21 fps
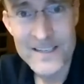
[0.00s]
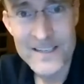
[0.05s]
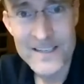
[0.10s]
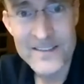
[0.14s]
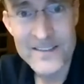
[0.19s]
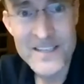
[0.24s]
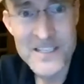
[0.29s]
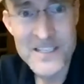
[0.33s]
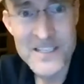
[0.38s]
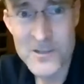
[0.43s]

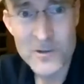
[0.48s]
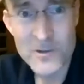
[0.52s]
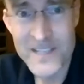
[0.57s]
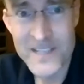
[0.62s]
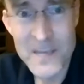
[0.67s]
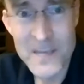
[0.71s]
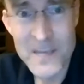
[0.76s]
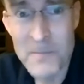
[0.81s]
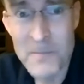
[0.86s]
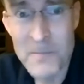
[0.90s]
This is
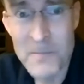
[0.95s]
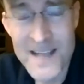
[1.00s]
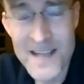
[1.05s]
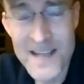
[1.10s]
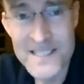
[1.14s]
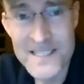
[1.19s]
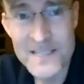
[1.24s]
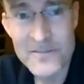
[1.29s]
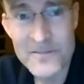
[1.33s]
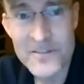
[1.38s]
only a
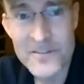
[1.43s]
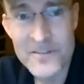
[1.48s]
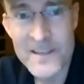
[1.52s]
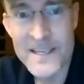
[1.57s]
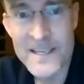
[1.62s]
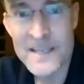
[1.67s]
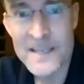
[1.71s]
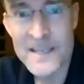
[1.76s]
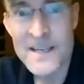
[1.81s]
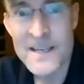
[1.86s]
positive
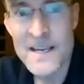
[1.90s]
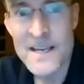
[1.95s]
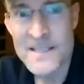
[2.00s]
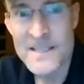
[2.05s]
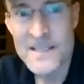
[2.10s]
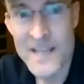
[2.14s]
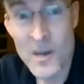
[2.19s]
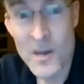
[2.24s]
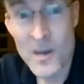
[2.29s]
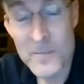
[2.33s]
thing
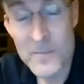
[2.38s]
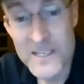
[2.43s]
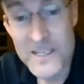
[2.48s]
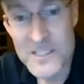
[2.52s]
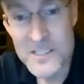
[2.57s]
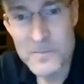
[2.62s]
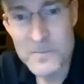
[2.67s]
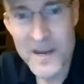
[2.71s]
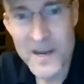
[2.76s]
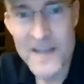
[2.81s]
to help
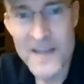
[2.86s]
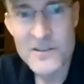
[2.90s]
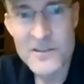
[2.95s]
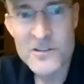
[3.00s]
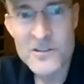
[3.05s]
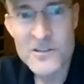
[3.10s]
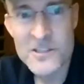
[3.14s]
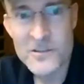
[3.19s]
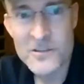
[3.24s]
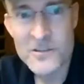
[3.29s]
expand
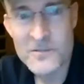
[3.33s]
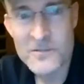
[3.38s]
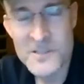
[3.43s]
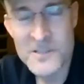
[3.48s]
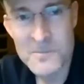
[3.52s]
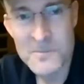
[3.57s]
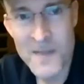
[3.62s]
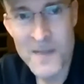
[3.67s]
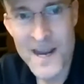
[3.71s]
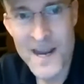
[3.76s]
your
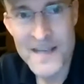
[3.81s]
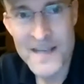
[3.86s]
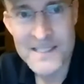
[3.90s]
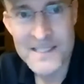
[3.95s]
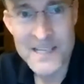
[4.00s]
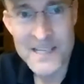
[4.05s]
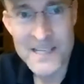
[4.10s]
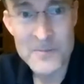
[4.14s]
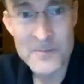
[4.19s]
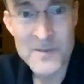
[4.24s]
students'
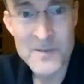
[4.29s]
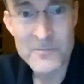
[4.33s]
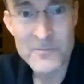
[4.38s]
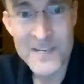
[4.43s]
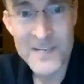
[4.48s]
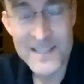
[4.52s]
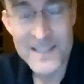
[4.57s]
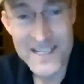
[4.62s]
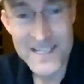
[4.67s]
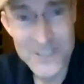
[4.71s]
minds, to help them
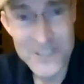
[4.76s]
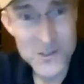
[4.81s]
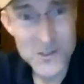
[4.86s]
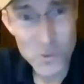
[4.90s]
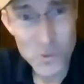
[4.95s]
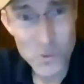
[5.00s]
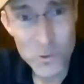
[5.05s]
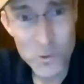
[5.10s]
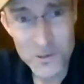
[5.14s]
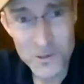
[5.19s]
realize there's
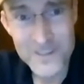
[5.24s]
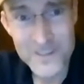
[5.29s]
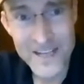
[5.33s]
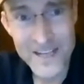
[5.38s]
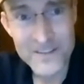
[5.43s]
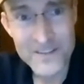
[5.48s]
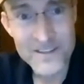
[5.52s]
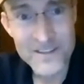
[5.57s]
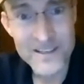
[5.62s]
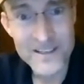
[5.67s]
a world
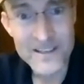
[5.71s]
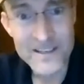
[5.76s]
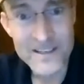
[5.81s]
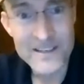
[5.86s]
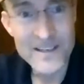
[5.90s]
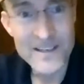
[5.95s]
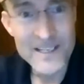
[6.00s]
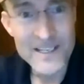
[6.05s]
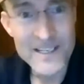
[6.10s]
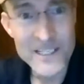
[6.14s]
out
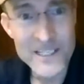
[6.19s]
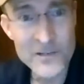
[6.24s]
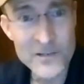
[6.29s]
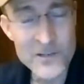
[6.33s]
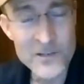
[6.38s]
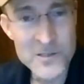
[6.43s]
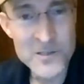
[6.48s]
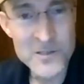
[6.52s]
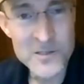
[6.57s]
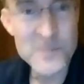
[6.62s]
there.
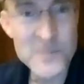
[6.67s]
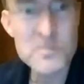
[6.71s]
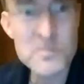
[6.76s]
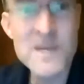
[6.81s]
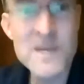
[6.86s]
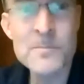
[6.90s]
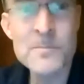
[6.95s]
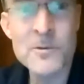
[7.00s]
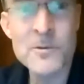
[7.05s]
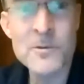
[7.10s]
There's
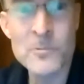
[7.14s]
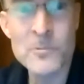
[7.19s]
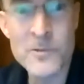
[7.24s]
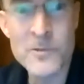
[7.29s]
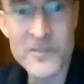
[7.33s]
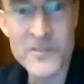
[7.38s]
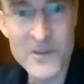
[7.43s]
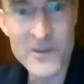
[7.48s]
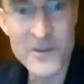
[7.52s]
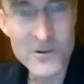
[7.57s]
people
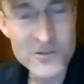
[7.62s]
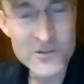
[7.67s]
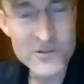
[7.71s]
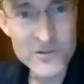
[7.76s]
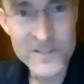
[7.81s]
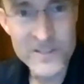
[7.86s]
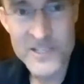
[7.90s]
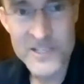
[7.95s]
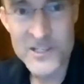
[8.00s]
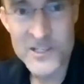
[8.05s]
with their own
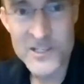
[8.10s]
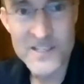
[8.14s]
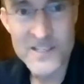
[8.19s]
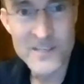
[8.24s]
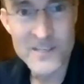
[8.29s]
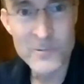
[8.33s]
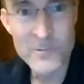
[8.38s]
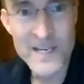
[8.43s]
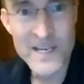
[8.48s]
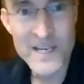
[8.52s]
traditions,
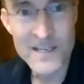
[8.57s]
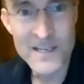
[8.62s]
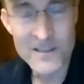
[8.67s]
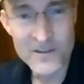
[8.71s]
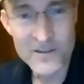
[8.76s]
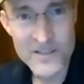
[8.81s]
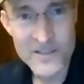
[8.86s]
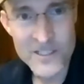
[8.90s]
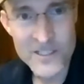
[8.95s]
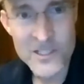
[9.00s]
and we can
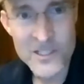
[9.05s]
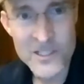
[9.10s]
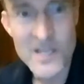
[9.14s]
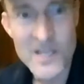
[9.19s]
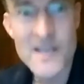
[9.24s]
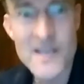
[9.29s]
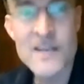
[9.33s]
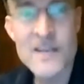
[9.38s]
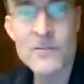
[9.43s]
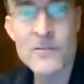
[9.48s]
learn to
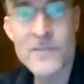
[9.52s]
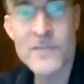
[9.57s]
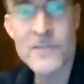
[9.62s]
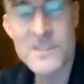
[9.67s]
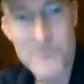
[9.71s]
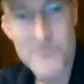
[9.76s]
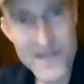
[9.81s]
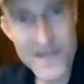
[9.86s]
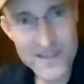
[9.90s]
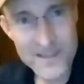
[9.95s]

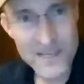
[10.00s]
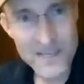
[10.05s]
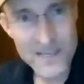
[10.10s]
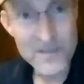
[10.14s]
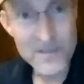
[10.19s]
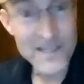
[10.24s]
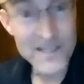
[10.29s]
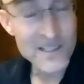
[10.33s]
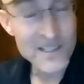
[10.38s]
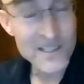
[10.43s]
respect
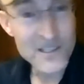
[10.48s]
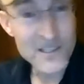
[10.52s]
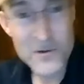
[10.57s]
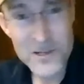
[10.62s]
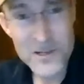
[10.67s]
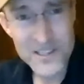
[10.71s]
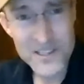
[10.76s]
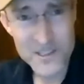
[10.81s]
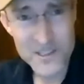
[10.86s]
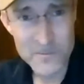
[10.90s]
them and
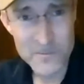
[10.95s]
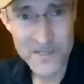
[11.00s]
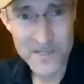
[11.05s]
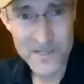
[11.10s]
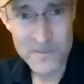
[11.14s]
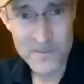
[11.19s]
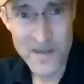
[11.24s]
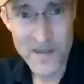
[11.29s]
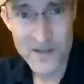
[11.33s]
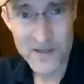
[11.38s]
learn a little
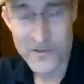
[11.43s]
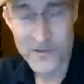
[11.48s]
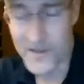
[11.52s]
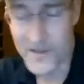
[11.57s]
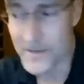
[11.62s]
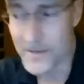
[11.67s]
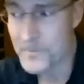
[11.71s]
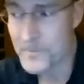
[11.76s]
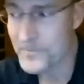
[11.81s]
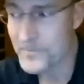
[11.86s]
bit about
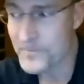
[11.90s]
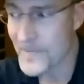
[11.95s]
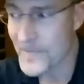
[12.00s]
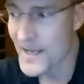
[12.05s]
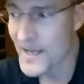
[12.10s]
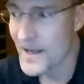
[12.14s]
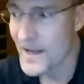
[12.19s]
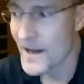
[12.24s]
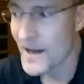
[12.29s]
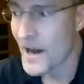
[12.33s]
them.
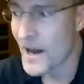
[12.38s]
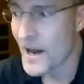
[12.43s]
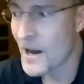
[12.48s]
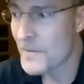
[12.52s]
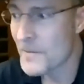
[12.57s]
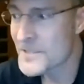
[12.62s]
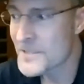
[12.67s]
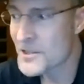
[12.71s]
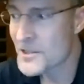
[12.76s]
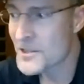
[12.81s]

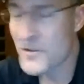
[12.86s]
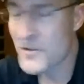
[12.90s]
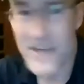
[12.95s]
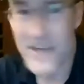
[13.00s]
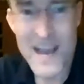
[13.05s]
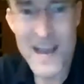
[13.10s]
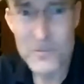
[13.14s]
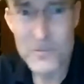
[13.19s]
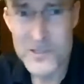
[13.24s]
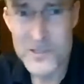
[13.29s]
So
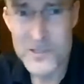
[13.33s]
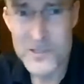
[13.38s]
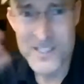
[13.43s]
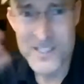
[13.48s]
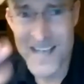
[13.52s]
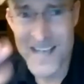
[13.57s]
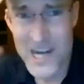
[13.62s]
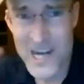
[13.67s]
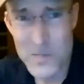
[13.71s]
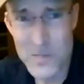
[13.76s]
that was
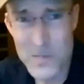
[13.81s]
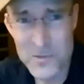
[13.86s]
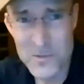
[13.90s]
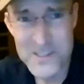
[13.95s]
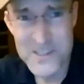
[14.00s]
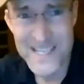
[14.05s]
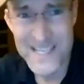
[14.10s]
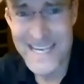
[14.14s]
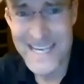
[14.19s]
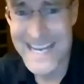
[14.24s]

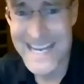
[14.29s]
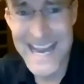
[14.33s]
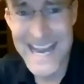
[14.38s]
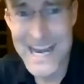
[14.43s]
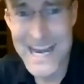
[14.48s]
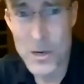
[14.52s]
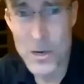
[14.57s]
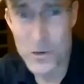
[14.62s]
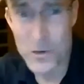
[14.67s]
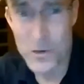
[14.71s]
100%
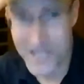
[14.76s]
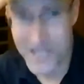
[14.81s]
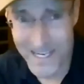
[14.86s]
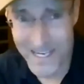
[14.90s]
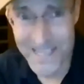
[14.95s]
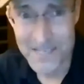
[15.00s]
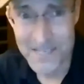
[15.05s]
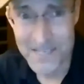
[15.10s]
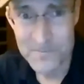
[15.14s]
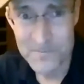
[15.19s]

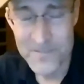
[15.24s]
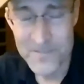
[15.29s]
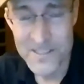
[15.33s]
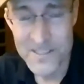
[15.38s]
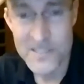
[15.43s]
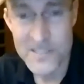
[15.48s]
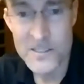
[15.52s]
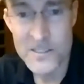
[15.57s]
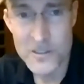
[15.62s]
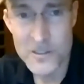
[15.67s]
A-OK
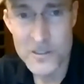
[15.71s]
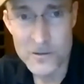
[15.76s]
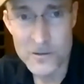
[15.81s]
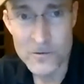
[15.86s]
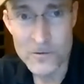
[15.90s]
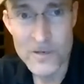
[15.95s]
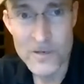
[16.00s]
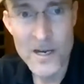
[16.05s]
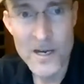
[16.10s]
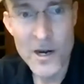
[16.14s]
to
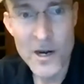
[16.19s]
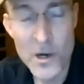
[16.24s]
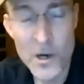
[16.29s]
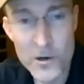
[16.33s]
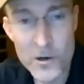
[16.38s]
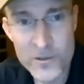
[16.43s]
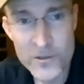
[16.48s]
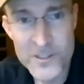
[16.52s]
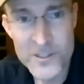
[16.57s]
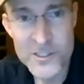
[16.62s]
do.
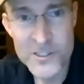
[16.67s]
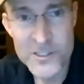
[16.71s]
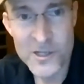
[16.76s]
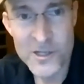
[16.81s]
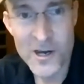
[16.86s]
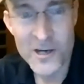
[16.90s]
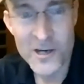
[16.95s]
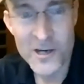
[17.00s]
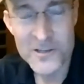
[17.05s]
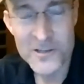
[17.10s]
Earth
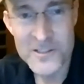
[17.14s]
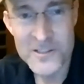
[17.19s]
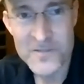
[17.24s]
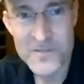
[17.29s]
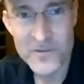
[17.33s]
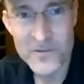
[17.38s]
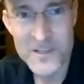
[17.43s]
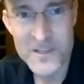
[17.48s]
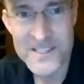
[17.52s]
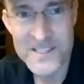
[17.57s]
Songs,
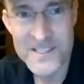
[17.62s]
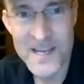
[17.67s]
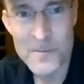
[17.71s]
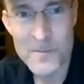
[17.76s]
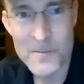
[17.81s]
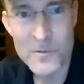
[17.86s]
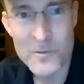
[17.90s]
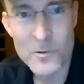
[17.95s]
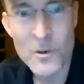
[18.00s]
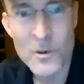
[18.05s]
for
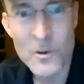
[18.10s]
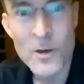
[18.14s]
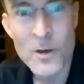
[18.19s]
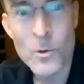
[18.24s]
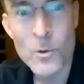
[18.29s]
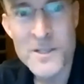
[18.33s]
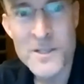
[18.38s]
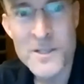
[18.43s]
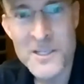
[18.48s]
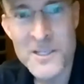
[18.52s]
example,
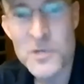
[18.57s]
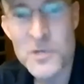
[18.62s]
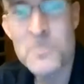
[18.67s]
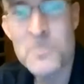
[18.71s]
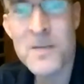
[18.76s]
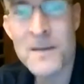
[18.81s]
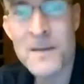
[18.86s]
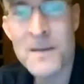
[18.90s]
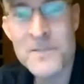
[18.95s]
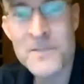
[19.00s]
was a new
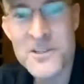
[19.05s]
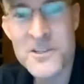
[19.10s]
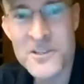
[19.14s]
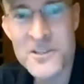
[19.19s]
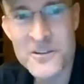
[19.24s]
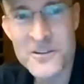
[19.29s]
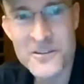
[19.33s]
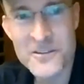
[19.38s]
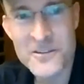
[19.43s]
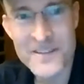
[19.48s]

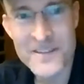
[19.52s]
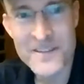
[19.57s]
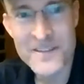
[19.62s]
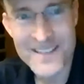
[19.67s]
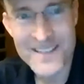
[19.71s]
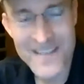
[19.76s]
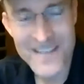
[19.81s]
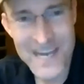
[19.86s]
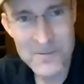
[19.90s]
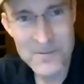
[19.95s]
publisher
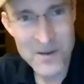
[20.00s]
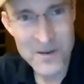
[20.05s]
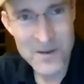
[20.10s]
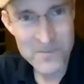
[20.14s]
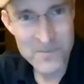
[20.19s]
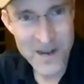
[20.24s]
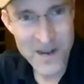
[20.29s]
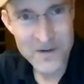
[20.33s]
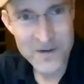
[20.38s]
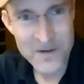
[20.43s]
that came
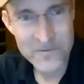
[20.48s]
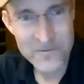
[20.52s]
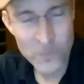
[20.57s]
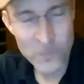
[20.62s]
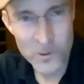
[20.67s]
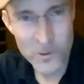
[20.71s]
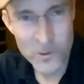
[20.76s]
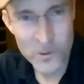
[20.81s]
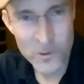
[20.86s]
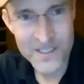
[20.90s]
up out of
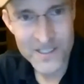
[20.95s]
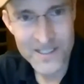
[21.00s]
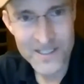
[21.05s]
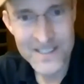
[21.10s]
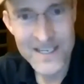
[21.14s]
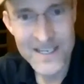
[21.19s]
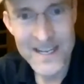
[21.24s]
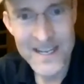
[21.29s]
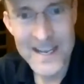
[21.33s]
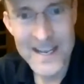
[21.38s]

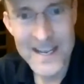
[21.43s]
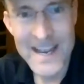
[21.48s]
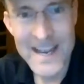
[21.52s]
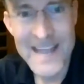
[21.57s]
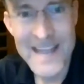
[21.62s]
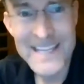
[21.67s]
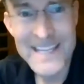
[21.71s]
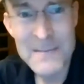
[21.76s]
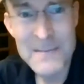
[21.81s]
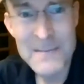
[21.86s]
Oregon,
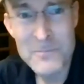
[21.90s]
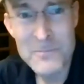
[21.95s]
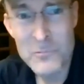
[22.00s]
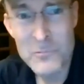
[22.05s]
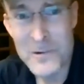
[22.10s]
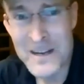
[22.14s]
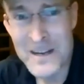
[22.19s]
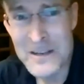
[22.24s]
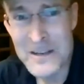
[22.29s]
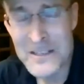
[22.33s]
and they
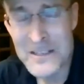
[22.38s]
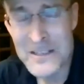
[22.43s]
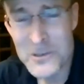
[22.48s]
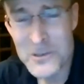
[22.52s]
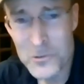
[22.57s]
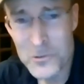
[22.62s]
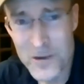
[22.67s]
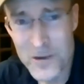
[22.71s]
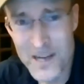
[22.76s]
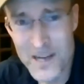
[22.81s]
were an
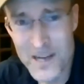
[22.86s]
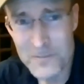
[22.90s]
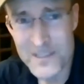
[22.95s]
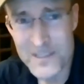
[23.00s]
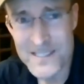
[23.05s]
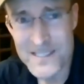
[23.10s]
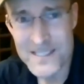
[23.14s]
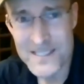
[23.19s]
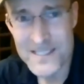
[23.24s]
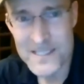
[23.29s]

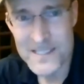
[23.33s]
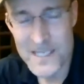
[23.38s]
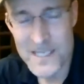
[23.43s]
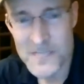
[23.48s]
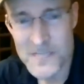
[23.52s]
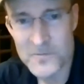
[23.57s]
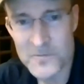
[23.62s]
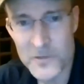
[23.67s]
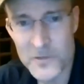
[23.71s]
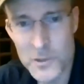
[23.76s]
incredibly
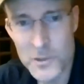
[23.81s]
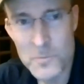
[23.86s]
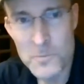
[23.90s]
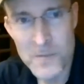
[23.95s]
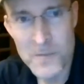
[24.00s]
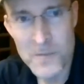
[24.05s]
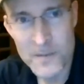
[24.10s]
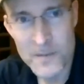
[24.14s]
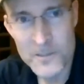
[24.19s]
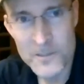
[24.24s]
successful new
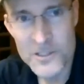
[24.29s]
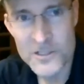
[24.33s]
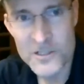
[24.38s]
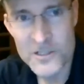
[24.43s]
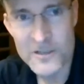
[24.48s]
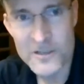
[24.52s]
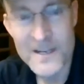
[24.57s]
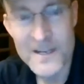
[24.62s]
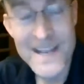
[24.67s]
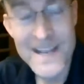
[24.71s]

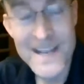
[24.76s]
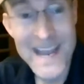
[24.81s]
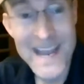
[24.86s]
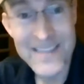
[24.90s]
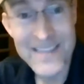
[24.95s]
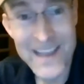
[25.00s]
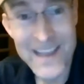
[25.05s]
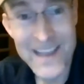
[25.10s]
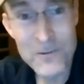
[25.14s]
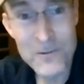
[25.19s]
publisher,
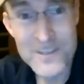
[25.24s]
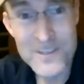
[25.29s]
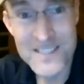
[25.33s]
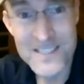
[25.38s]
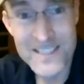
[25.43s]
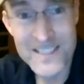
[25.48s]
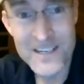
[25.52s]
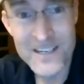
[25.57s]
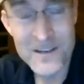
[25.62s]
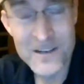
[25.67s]
and that was
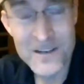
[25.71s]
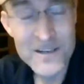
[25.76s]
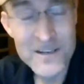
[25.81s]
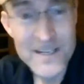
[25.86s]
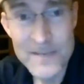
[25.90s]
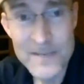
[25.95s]
their